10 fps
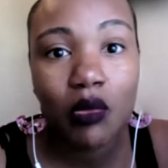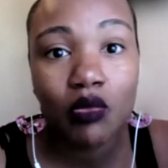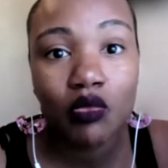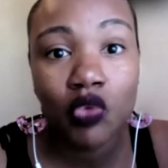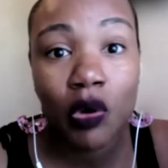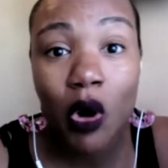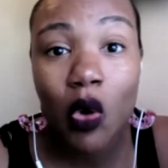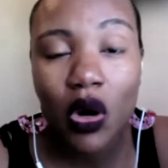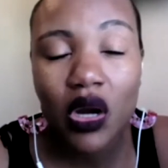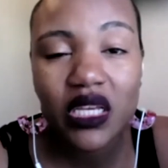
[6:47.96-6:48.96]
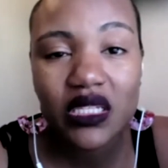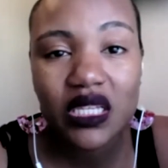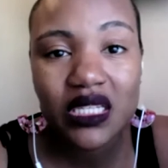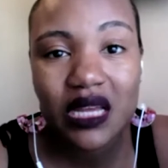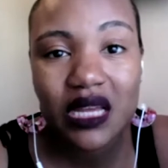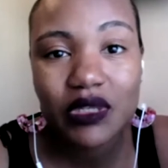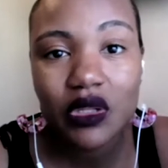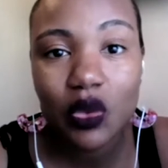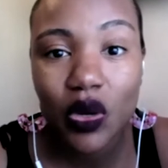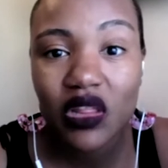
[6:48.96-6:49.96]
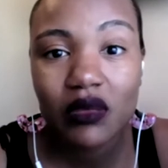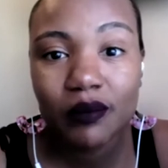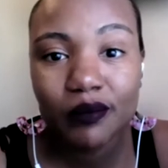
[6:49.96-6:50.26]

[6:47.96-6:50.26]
remote work is absolutely one of them.